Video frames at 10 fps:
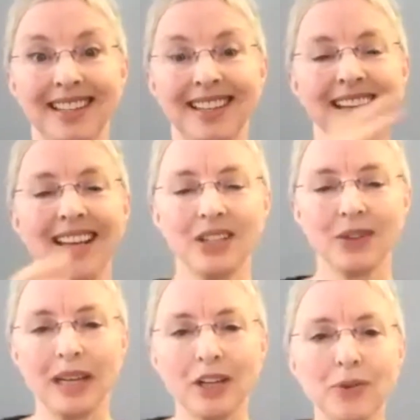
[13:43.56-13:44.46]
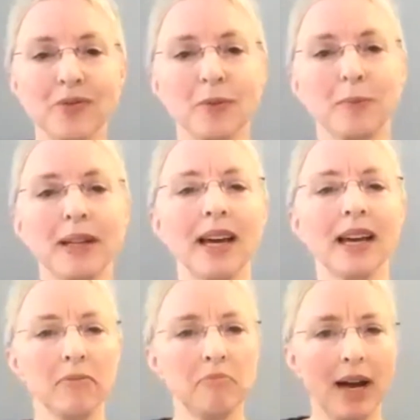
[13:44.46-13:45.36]
So an interest would be
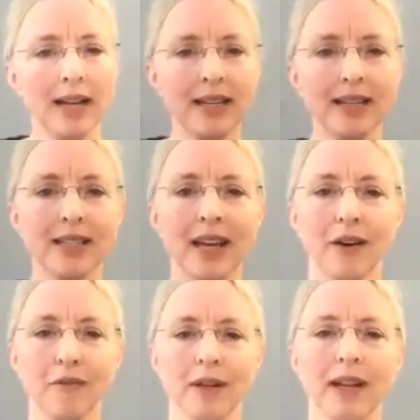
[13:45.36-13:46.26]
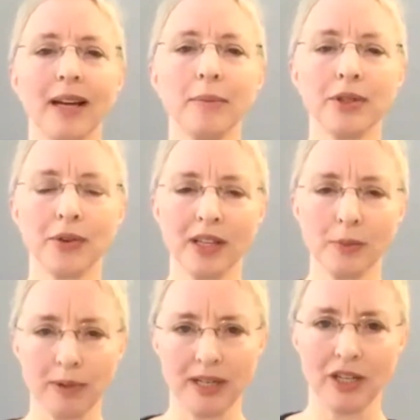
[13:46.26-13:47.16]
like, I need to have reliable
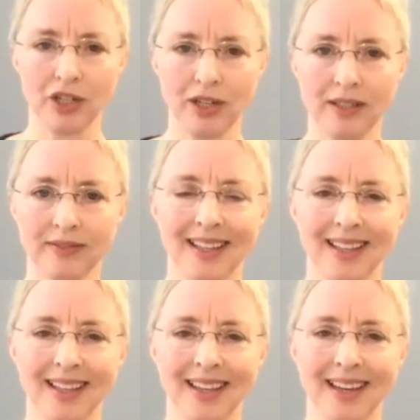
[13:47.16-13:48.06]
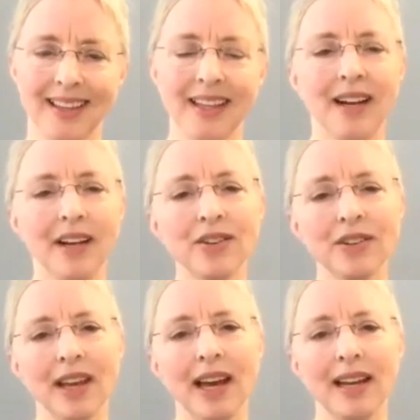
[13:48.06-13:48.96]
transportation. And then under
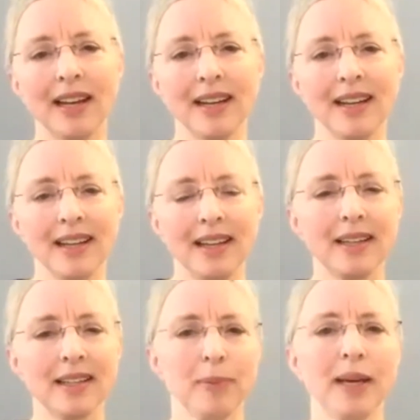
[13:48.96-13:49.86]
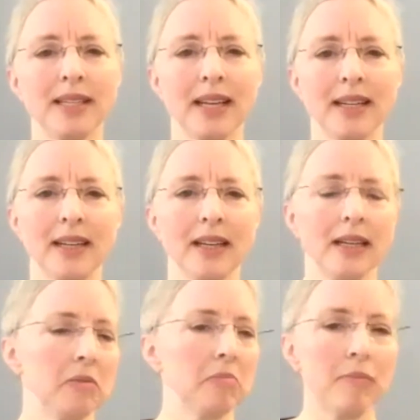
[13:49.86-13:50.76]
that is a basic need.
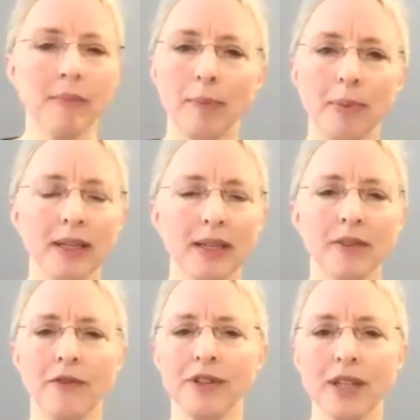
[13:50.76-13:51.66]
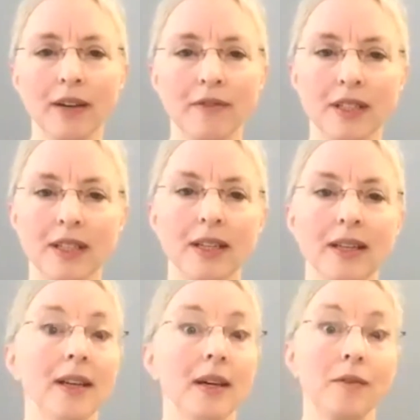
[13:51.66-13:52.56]
It might be a need for safety,
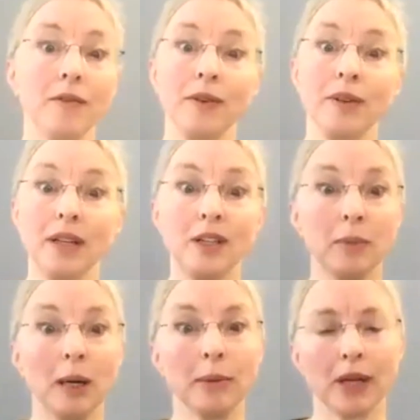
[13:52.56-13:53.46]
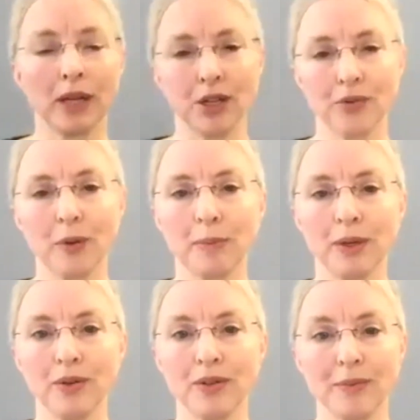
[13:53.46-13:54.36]
for a need to be able to
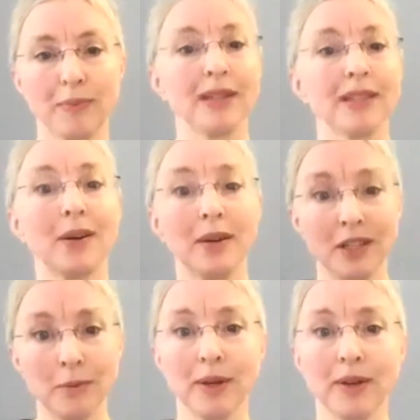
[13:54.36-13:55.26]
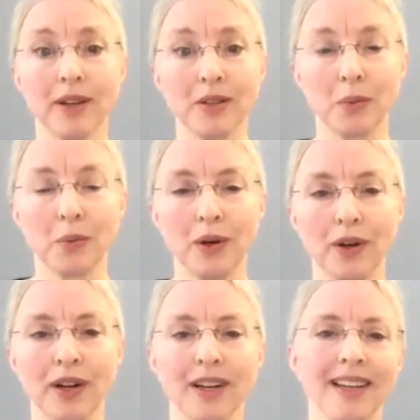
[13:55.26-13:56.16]
contribute, because I would need to be able to get to
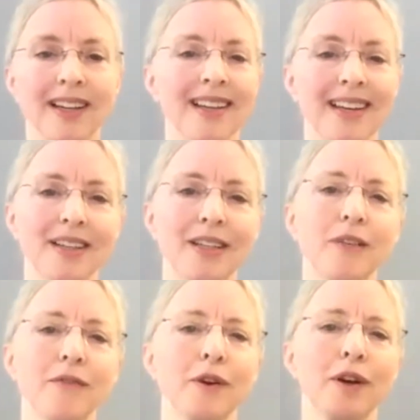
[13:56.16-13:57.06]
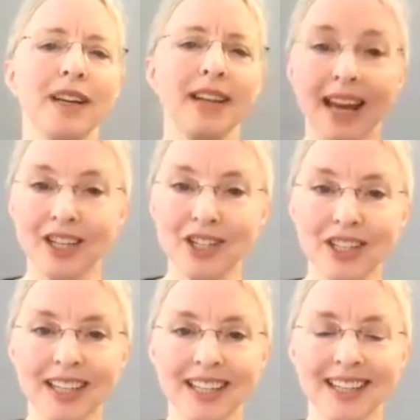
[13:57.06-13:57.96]
work, a need for connection.